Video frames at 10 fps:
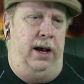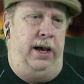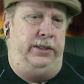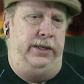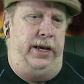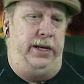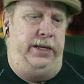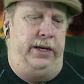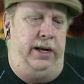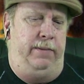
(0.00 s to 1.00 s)
I said,
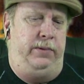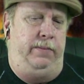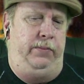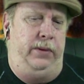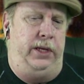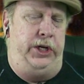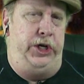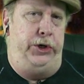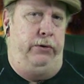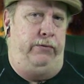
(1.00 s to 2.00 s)

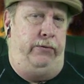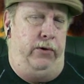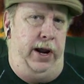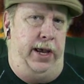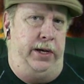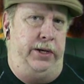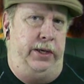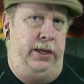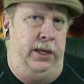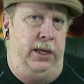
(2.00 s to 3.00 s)
did your friend
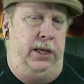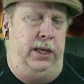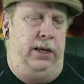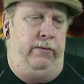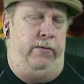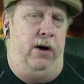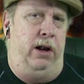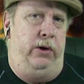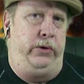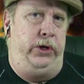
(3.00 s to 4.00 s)

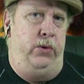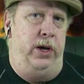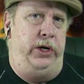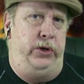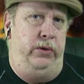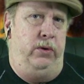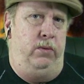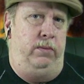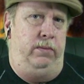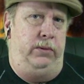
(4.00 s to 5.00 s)
follow you into
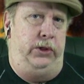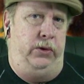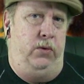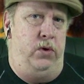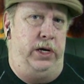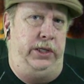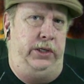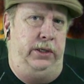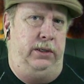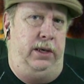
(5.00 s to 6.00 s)
the
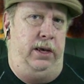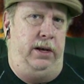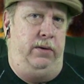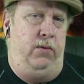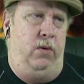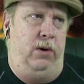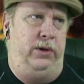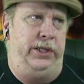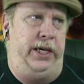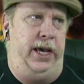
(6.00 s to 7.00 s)
woods? And where
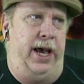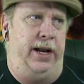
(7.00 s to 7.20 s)
was he at?